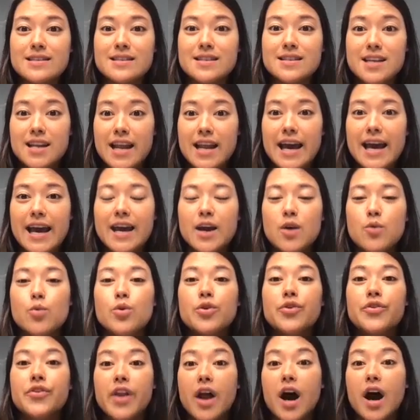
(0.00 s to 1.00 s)
today
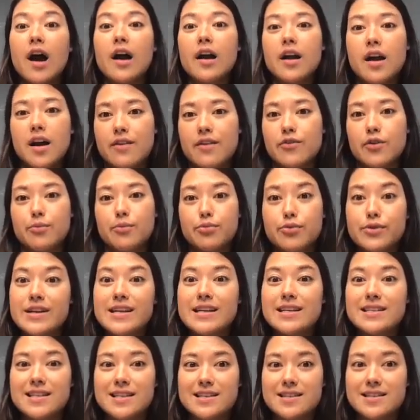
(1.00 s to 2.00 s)
will not cover
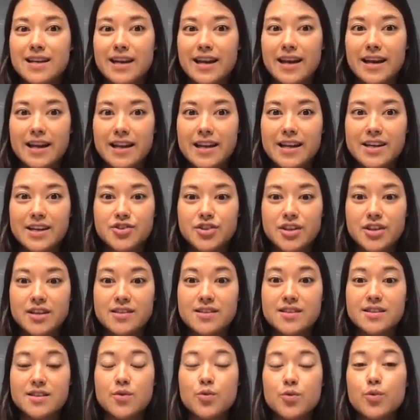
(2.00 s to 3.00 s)
pre-existing
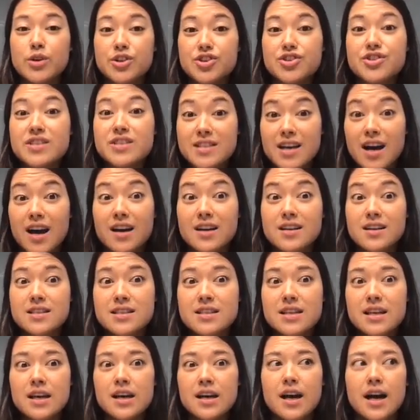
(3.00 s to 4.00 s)
conditions, which
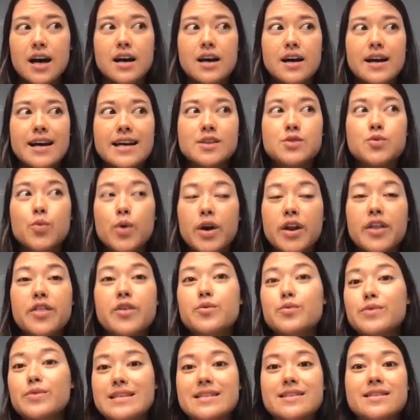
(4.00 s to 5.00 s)
sucks. It's one of the
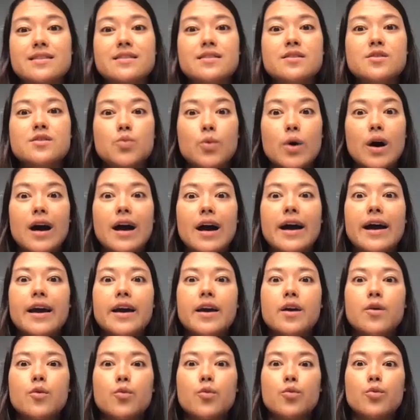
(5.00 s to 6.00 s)
reasons
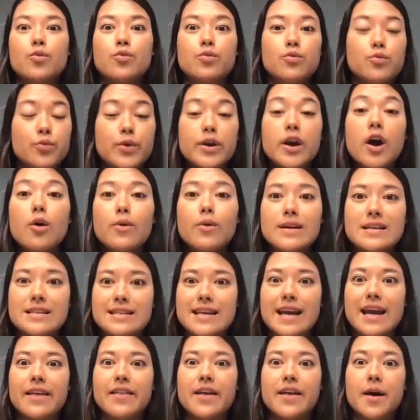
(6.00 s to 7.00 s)
why we always
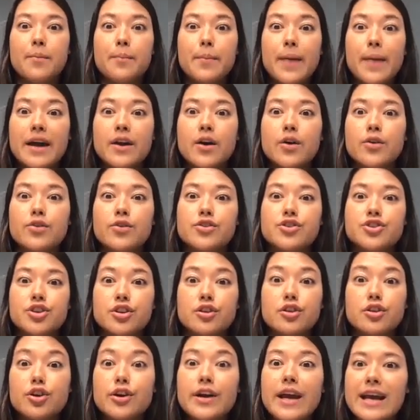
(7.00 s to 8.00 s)
say that pet owners should
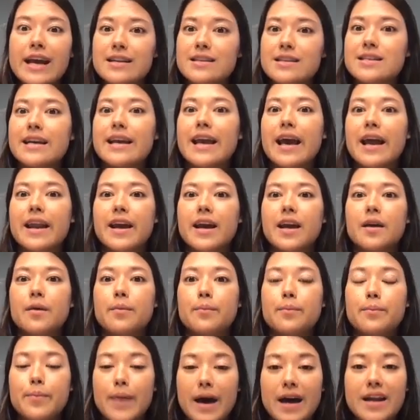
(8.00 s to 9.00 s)
look into
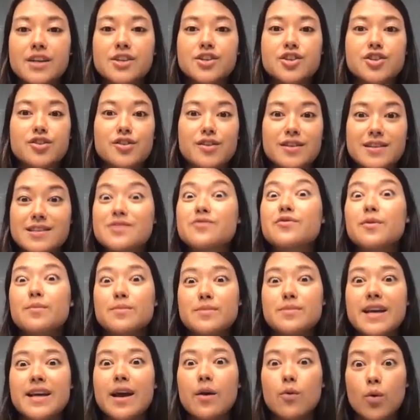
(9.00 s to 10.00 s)
getting pet insurance from
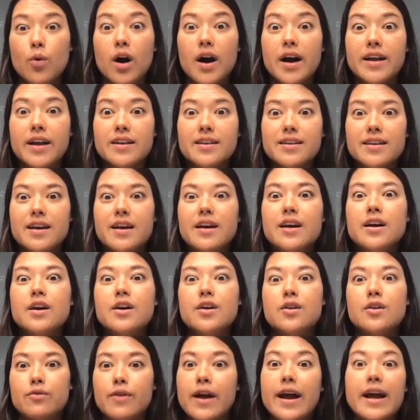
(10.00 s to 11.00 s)
day one,
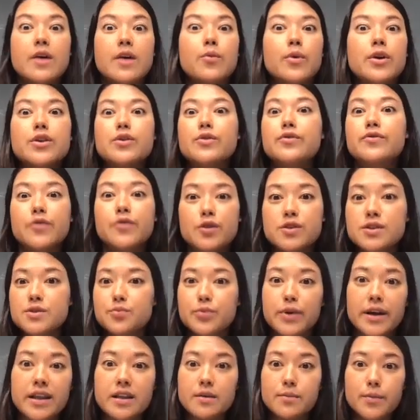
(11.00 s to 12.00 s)
right? When you first
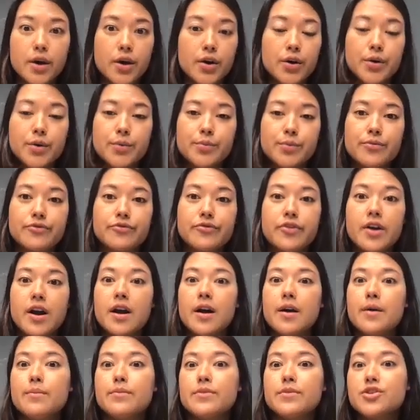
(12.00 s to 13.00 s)
bring them home
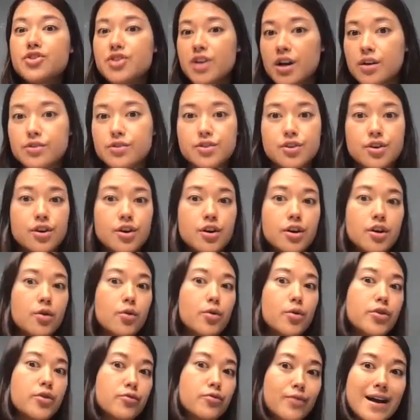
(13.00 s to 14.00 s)
from the shelter
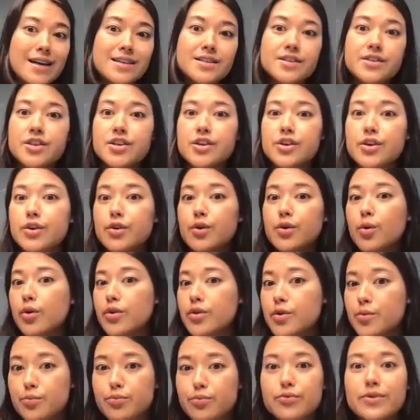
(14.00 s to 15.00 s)
or the rescue or
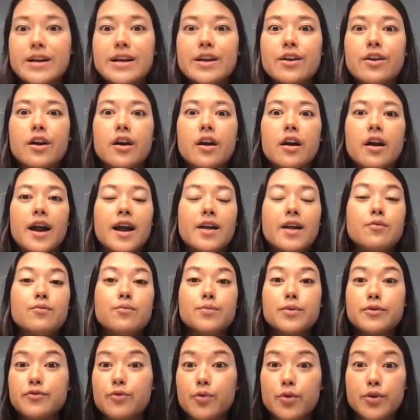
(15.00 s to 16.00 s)
the breeder, and
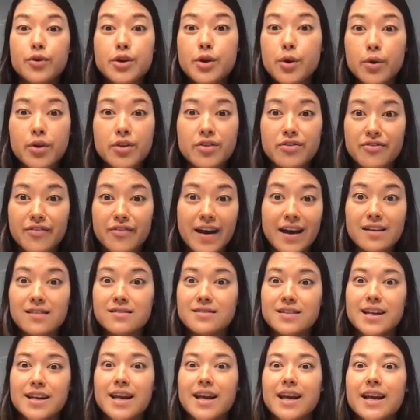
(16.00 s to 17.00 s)
before you go to the vet
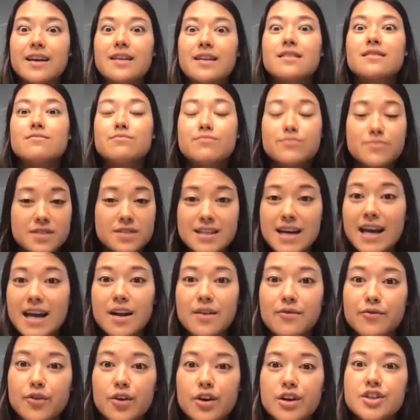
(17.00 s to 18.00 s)
clinic, sign
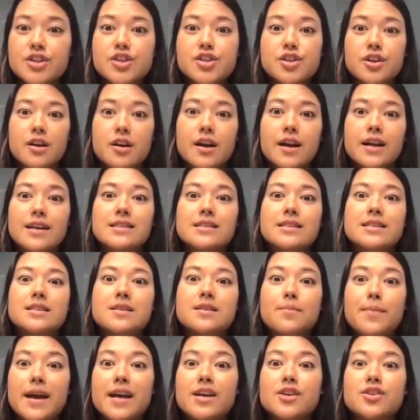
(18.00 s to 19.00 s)
up for insurance to
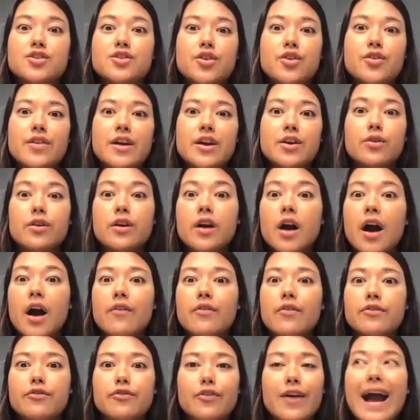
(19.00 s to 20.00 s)
make sure that you're
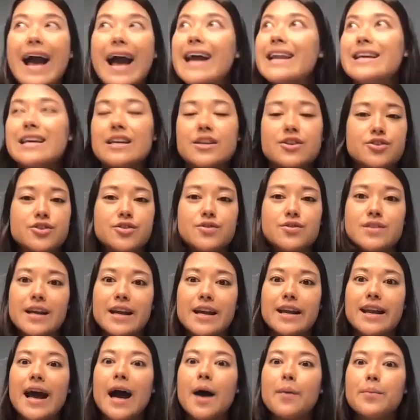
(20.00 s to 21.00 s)
covered for any issues that
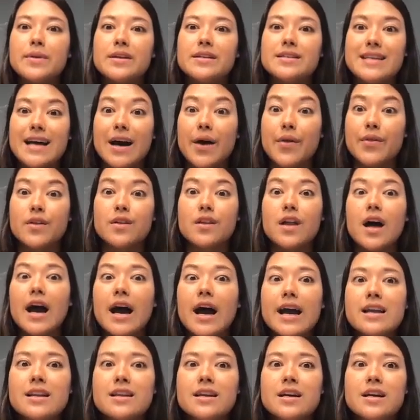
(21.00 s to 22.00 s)
can happen down the
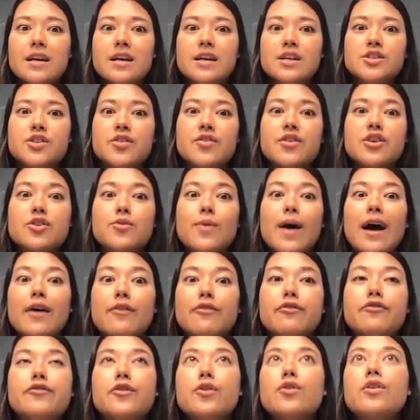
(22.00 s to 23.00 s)
line so that you have
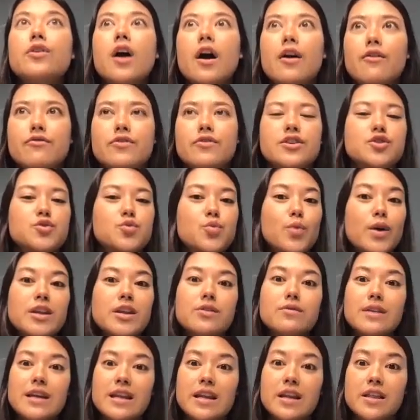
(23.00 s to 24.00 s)
full coverage when you
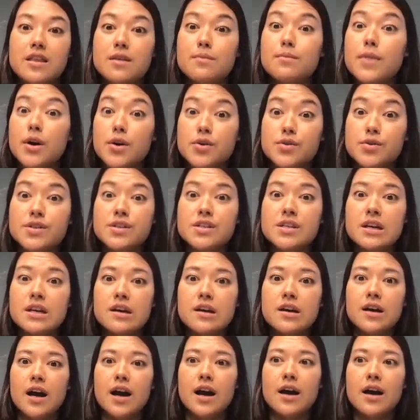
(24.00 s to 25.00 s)
need it the most,
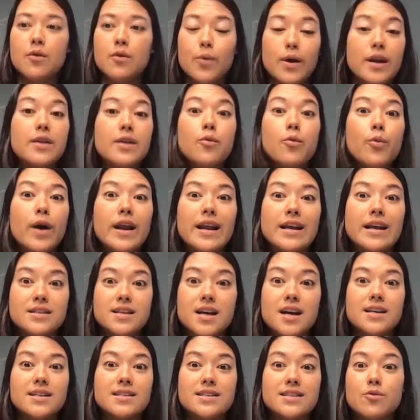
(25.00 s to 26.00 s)
when
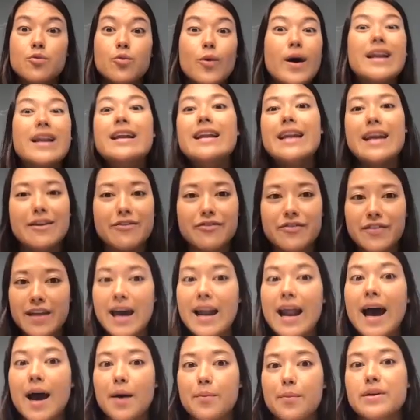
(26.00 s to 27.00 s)
and if that
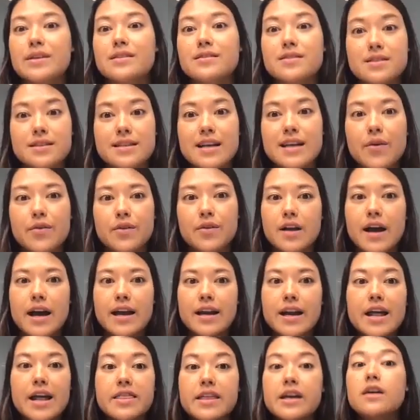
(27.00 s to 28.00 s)
happens down the line.
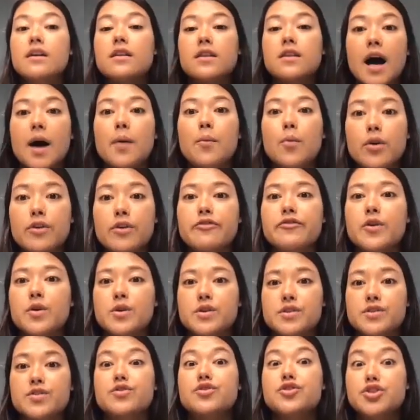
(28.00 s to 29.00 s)
And I think a lot more
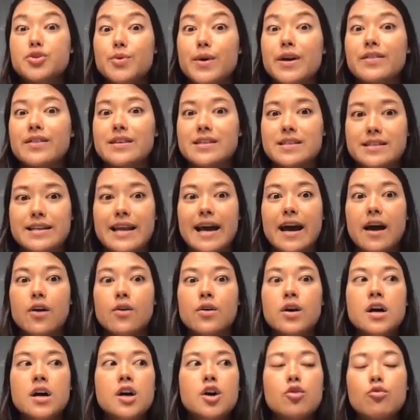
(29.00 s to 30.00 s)
folks are doing this
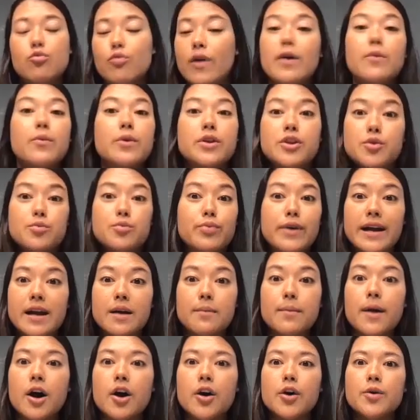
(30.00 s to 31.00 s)
now, right when you bring
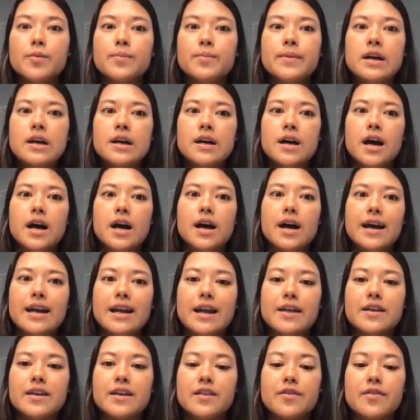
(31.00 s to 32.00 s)
them home. And I
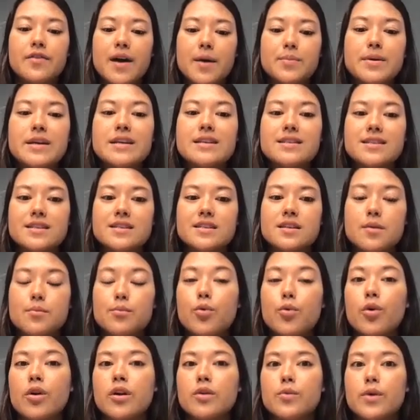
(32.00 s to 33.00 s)
think that piece is an
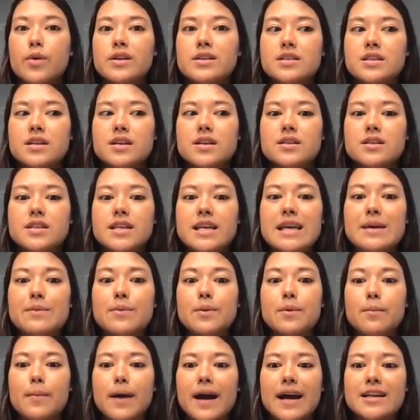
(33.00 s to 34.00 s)
important one to keep
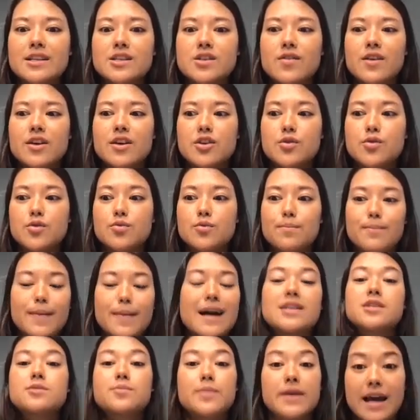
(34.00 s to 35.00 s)
in mind so that you
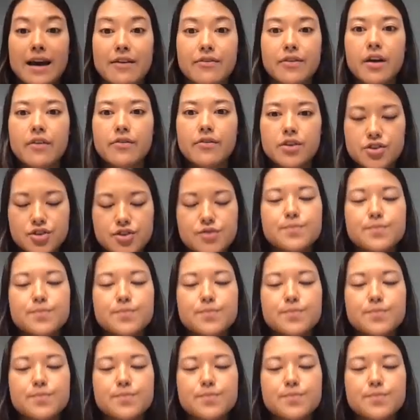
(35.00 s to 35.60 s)
maximally have coverage.